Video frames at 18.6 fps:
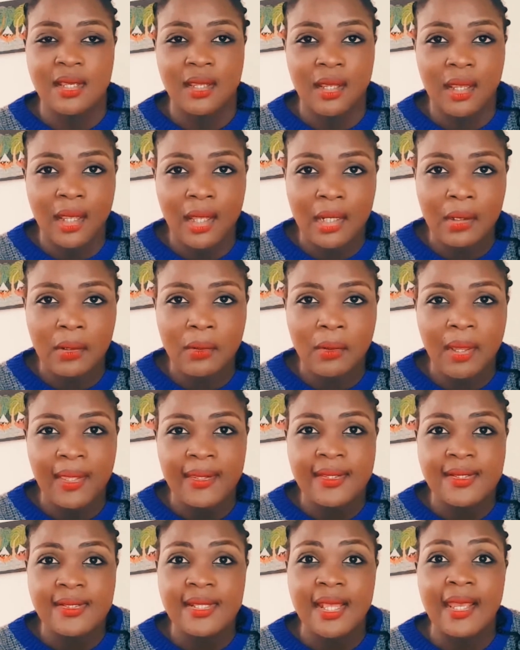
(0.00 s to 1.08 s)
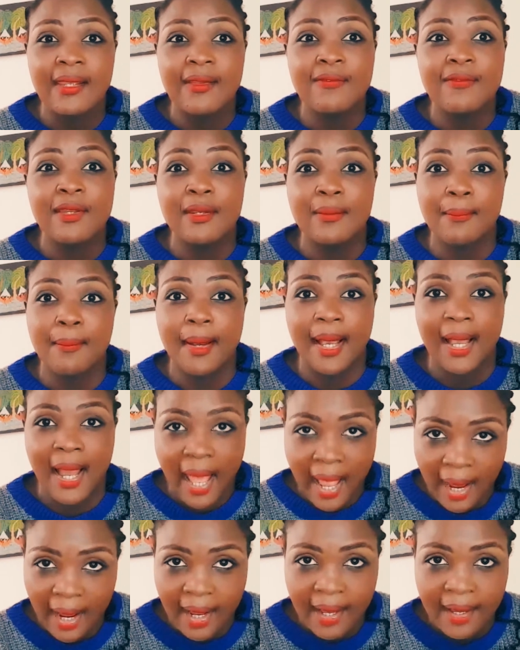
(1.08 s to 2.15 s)
are yellow, others are even
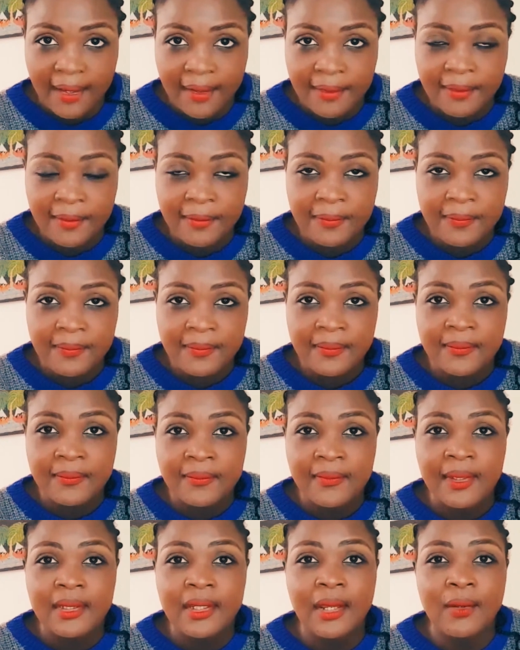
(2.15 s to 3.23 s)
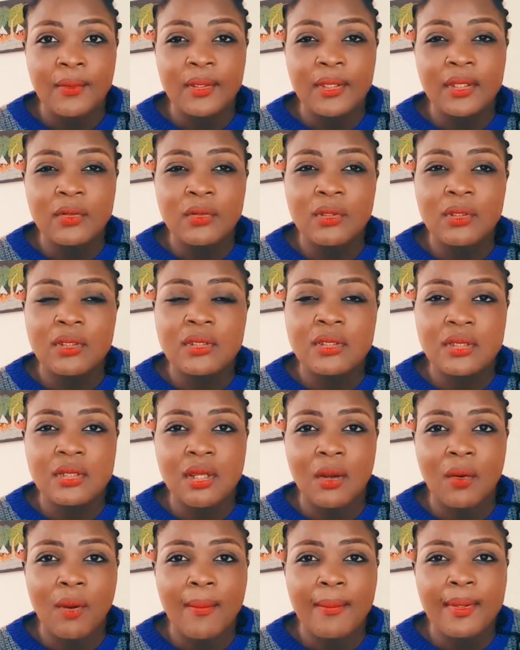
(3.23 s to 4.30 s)
black. Now, wengine
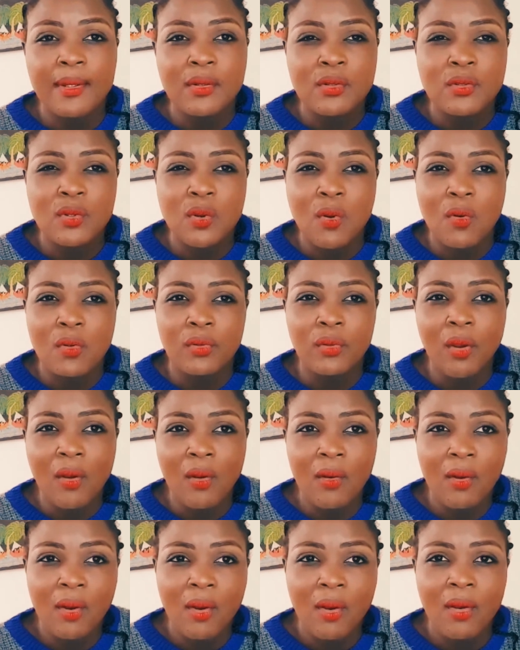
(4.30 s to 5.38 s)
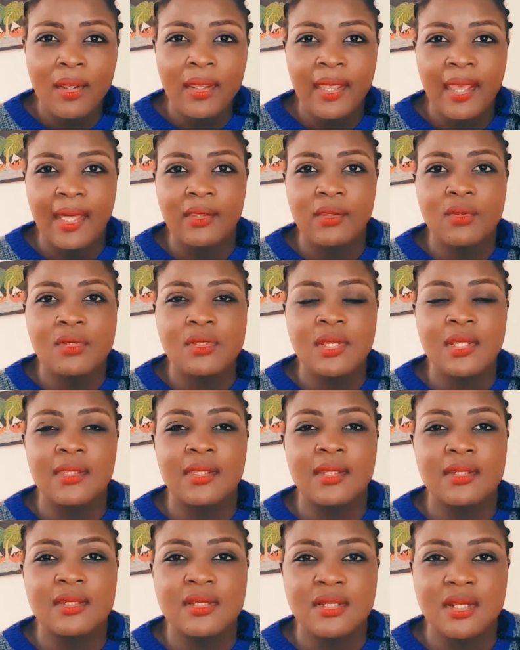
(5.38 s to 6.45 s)
zinakuwa meno ndogo ndogo. Yeah, those are
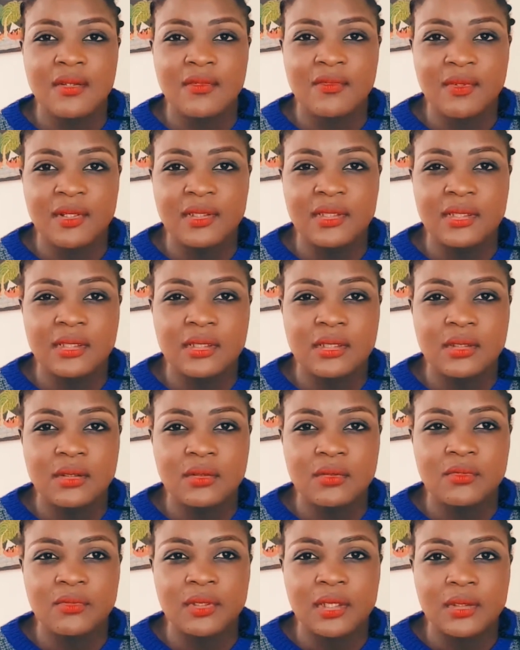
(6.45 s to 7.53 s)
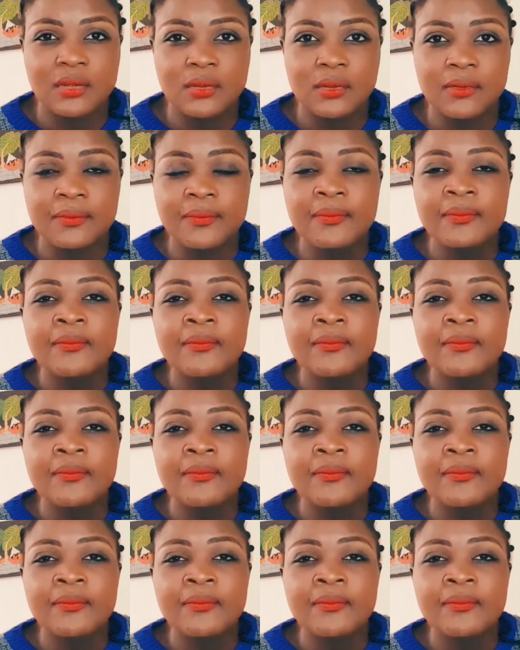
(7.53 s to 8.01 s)
the disadvantages of dental.